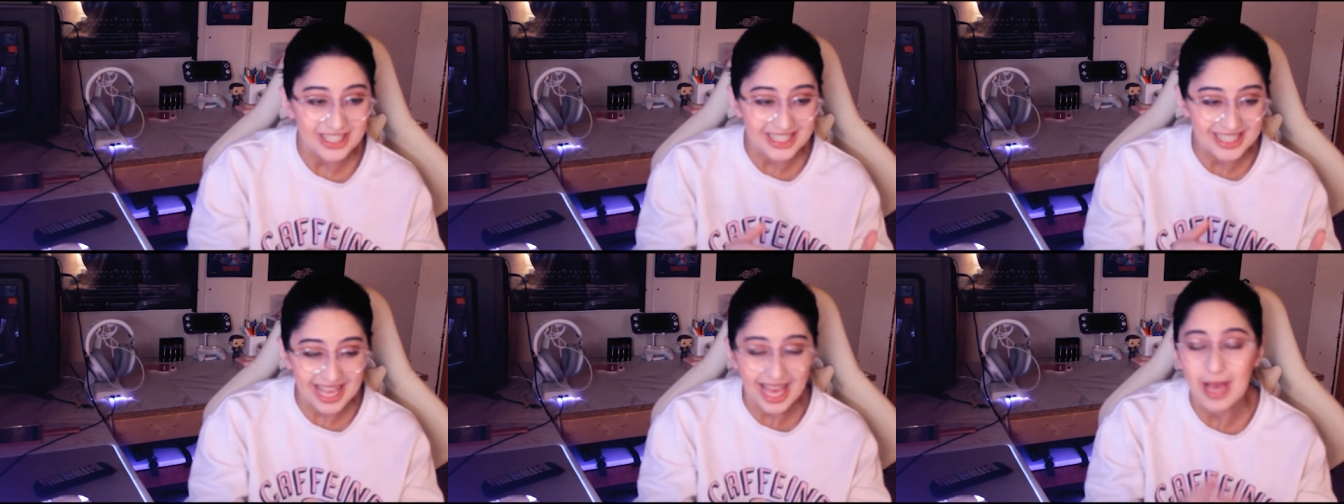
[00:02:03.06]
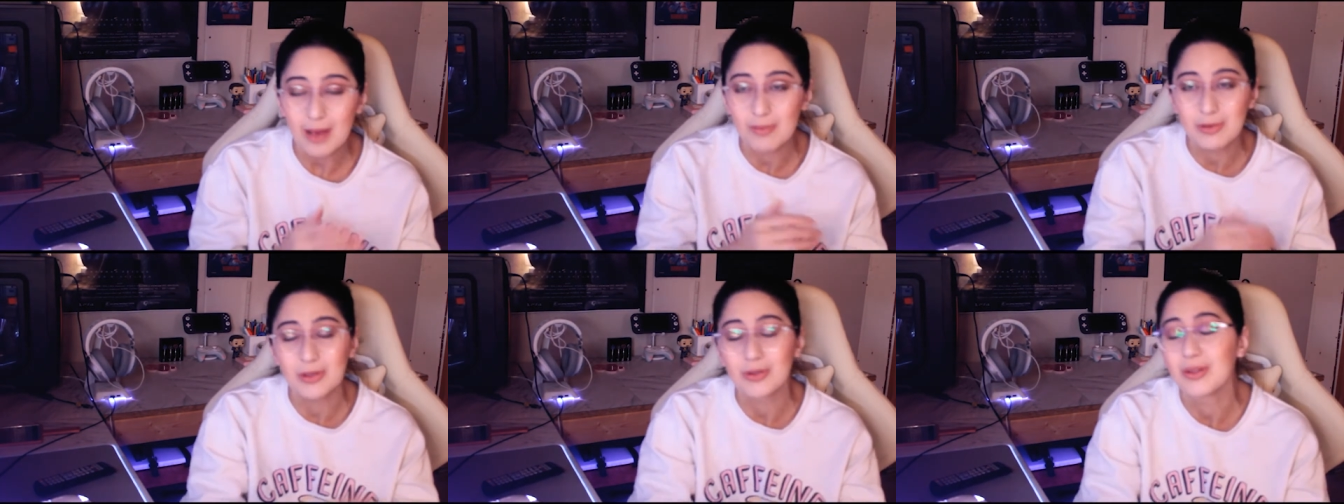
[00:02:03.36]
She is
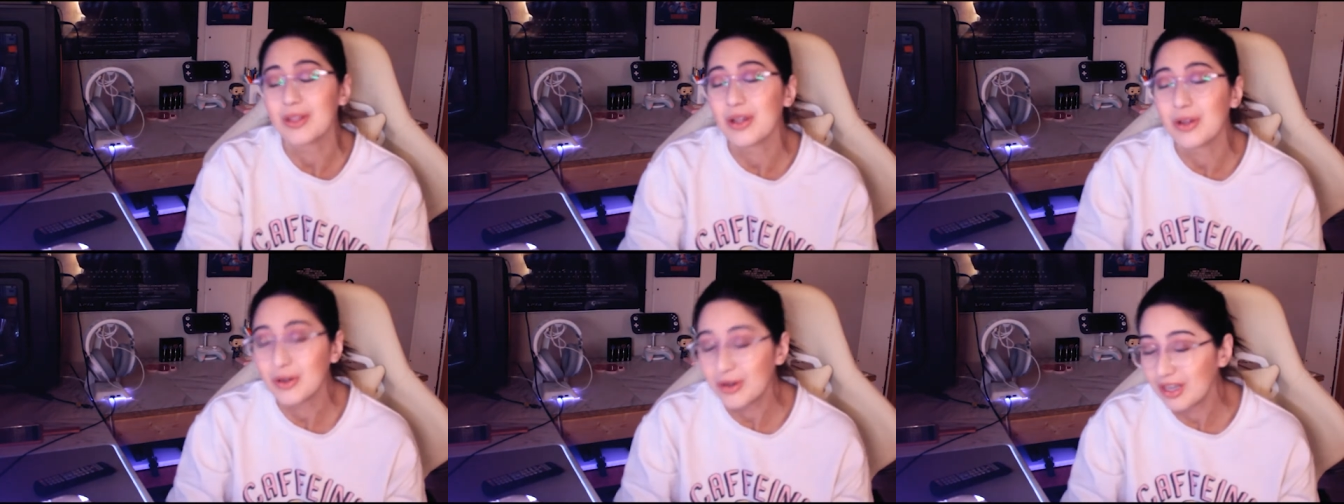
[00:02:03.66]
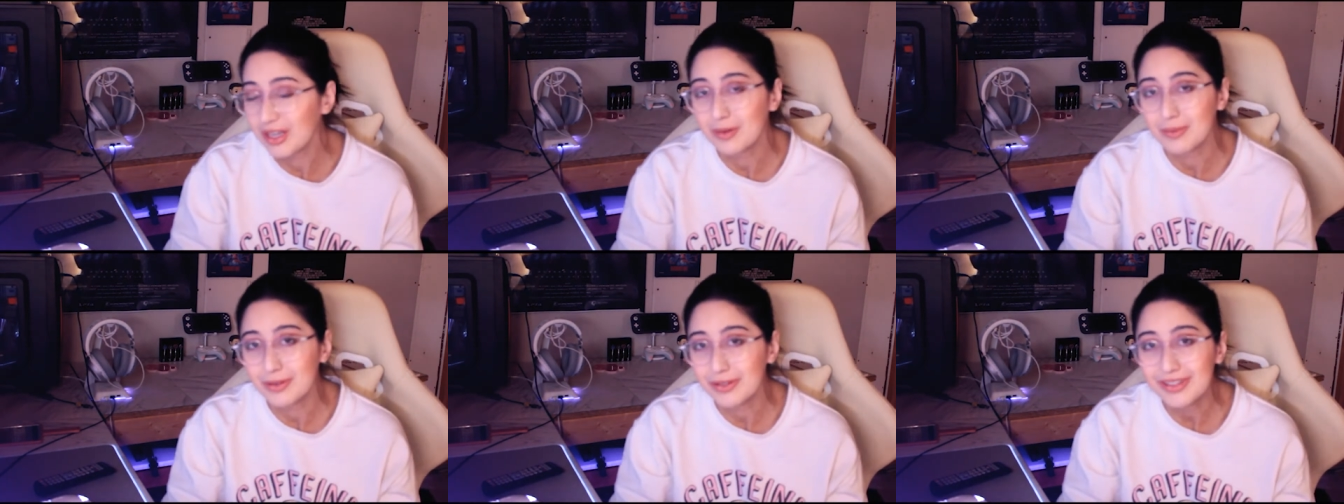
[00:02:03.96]
absolutely
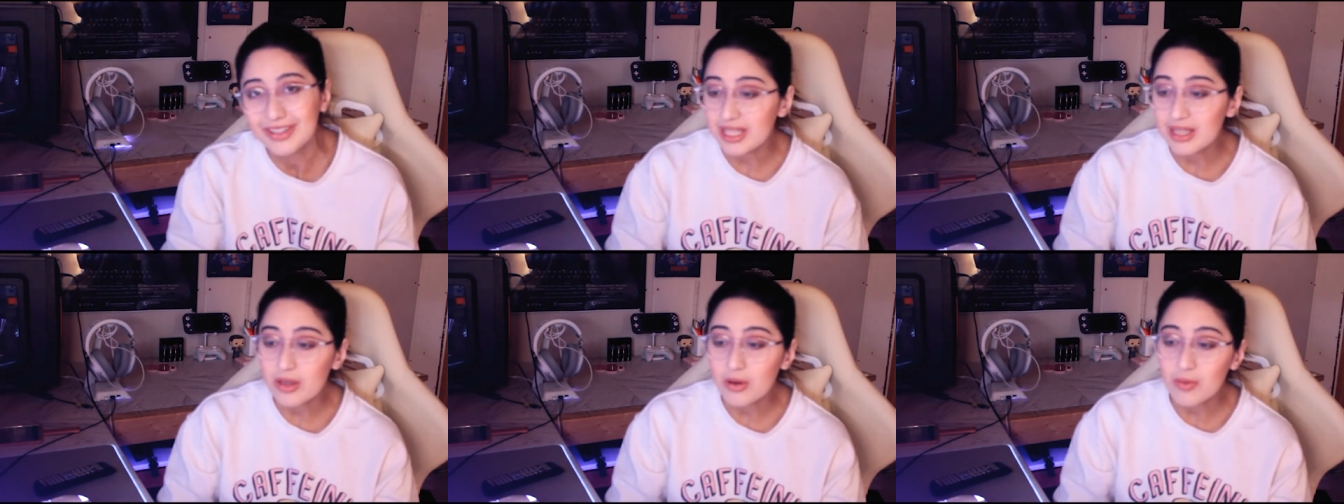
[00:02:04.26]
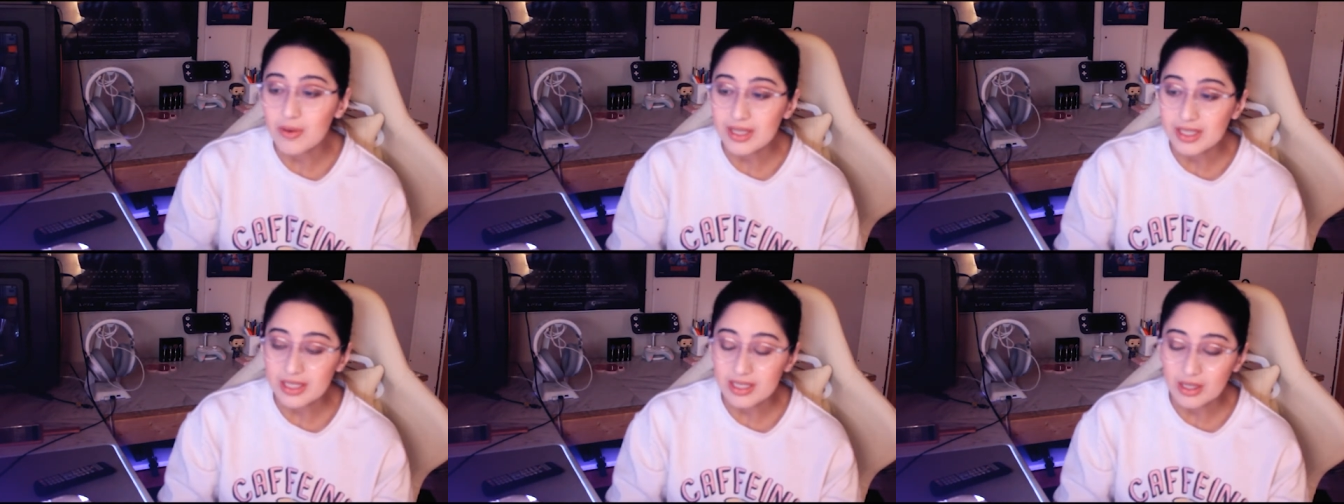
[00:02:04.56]
incredible. But then the
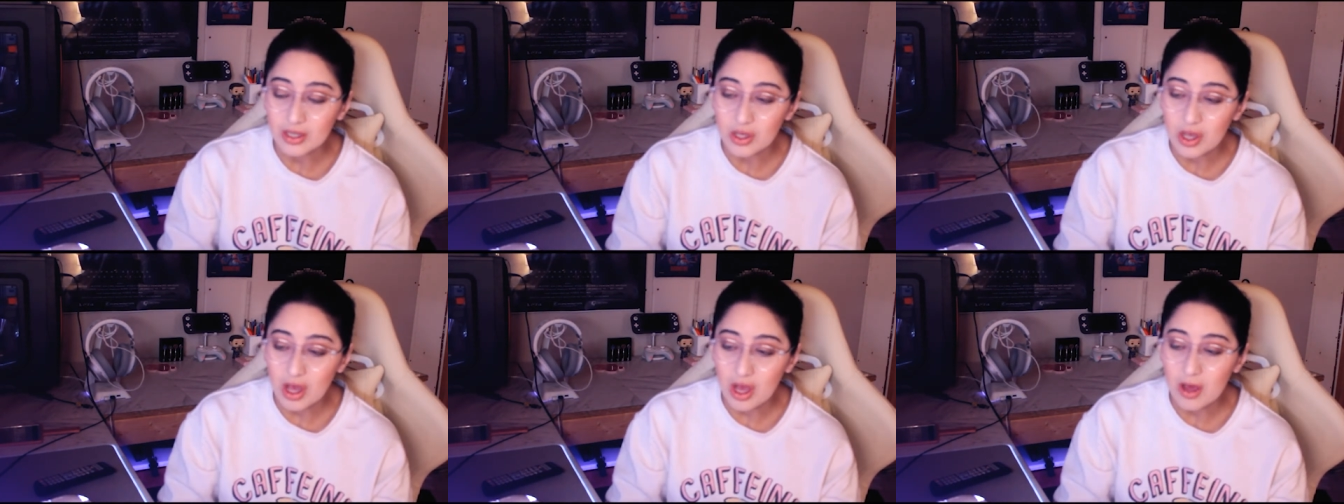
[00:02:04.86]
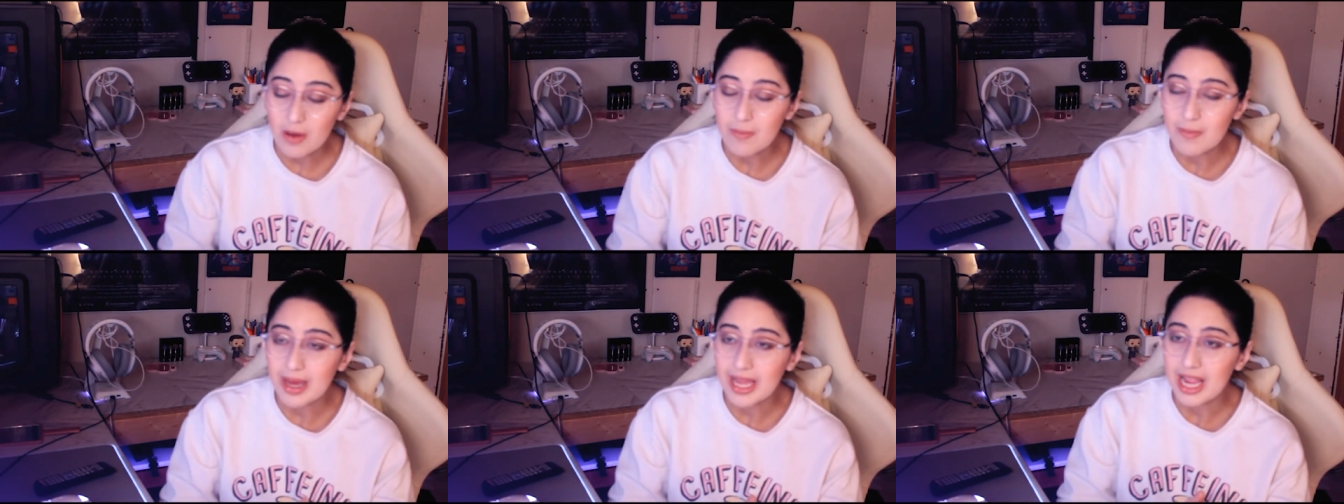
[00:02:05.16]
quest
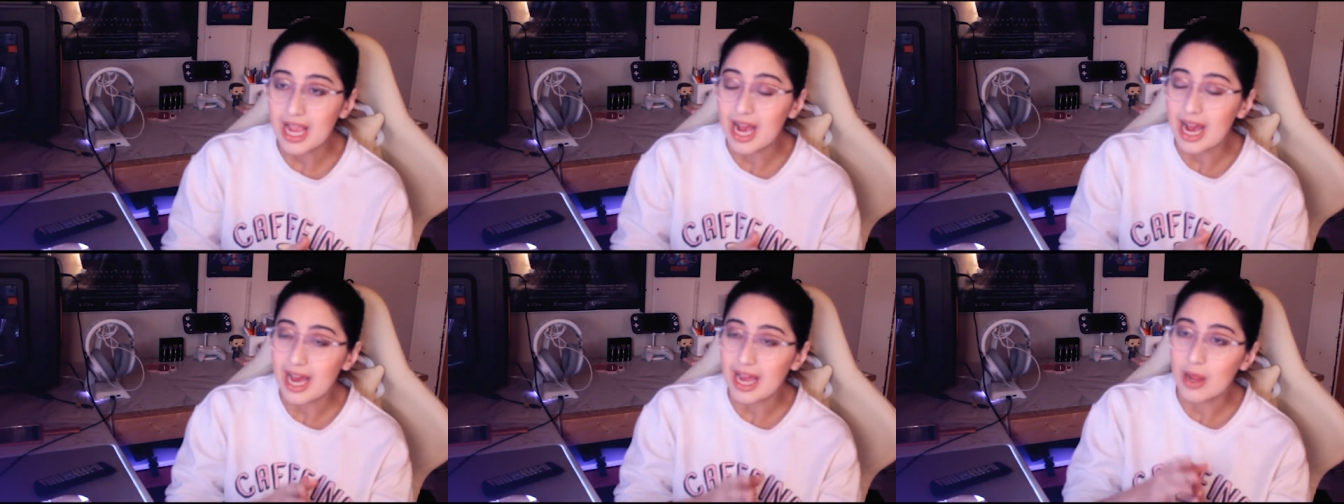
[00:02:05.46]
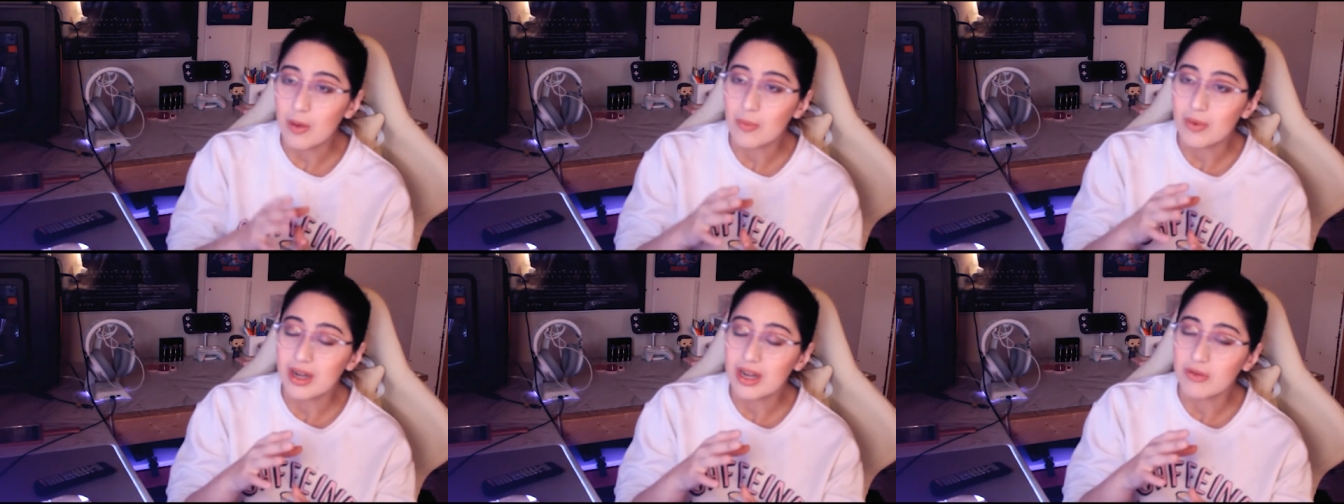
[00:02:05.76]
caught my
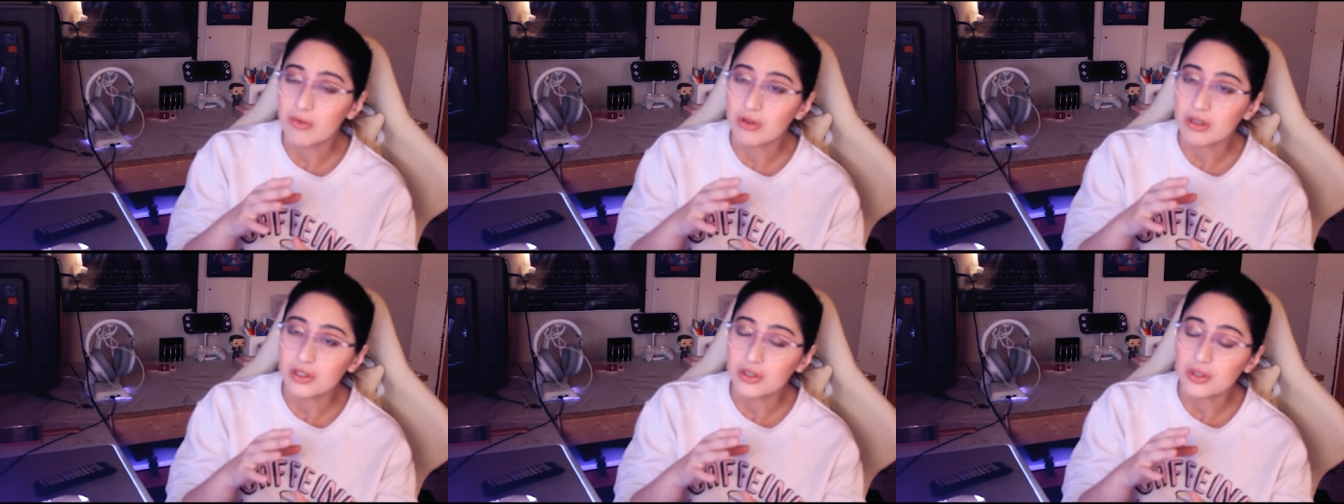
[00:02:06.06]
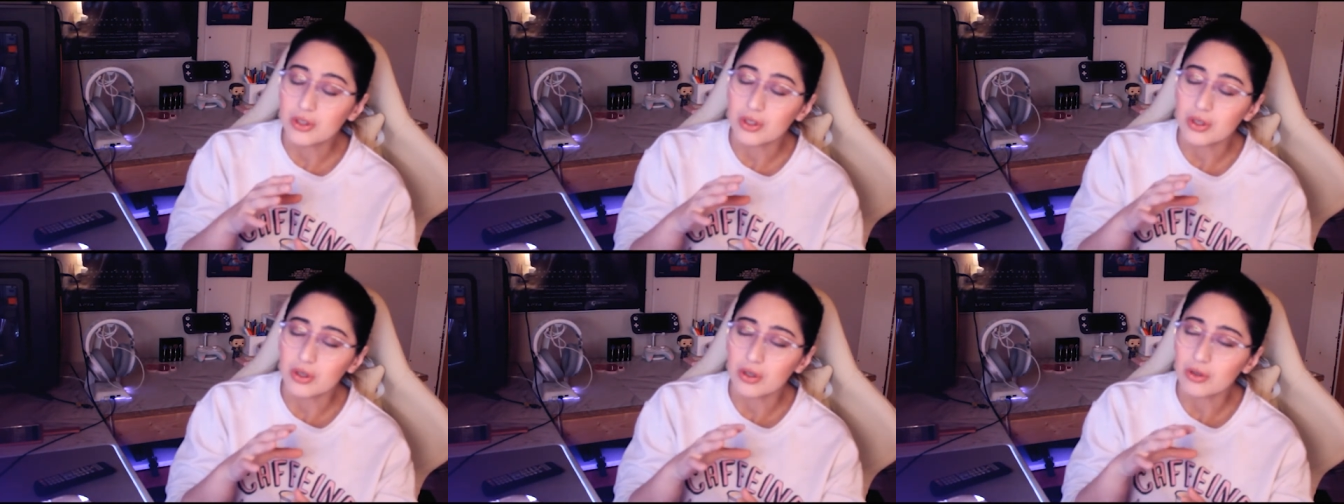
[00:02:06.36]
eye whenever
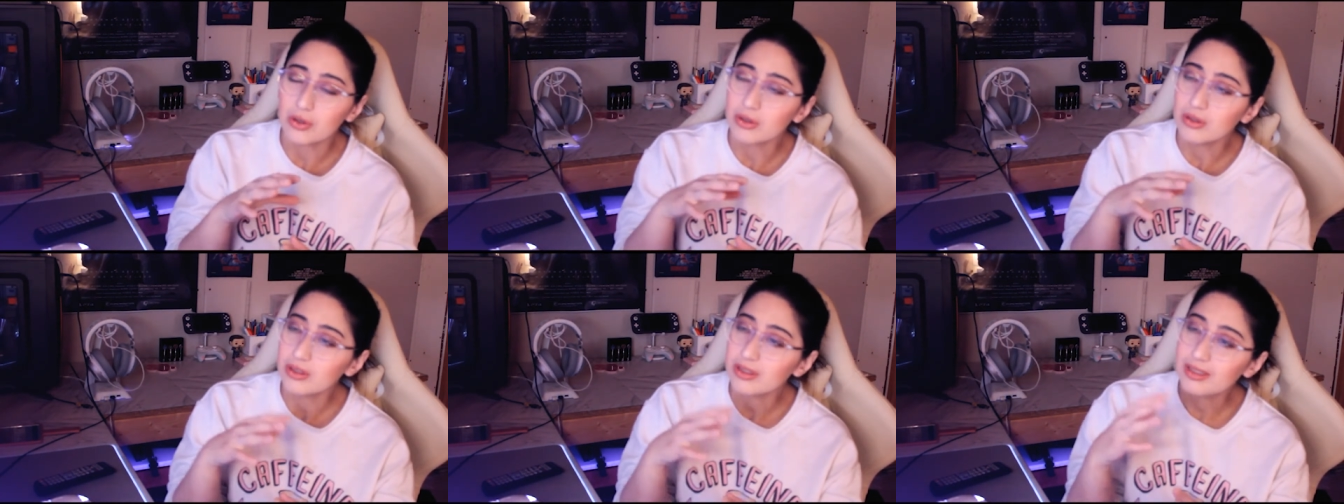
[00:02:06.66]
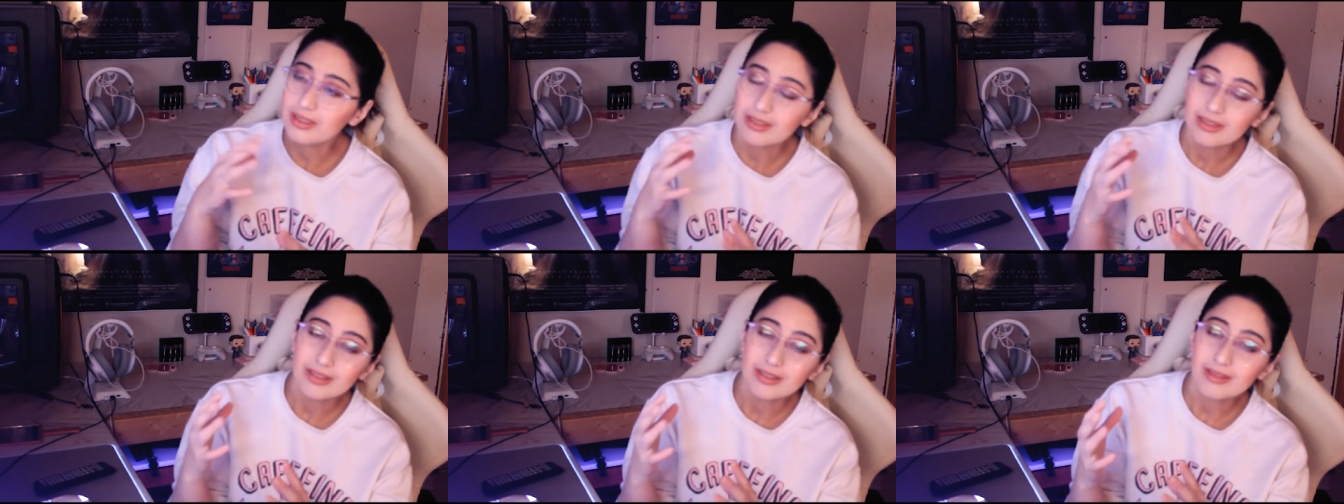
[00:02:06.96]
it
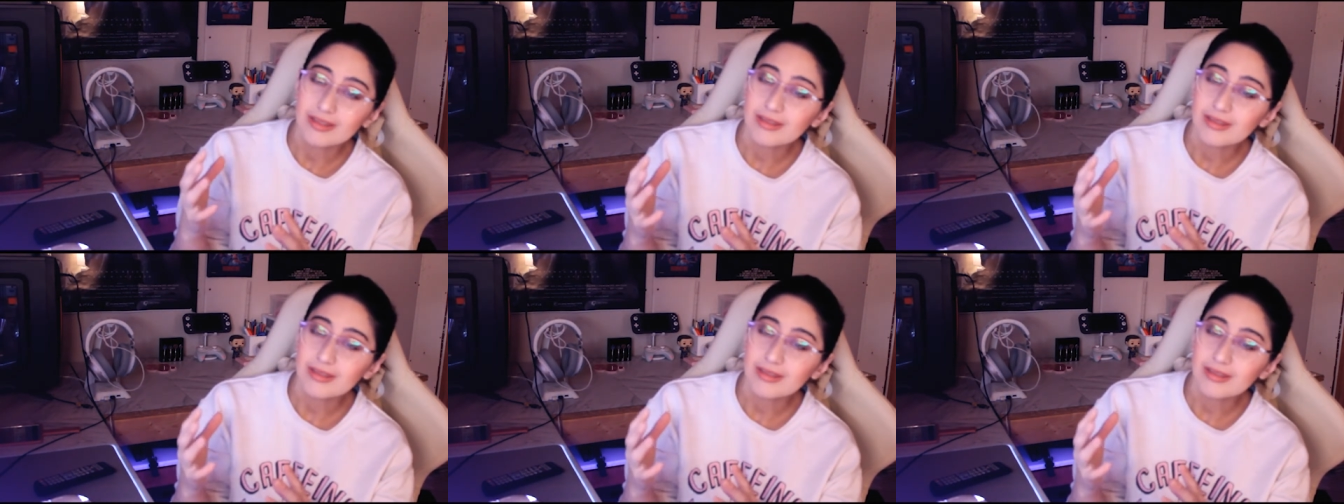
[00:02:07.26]
turned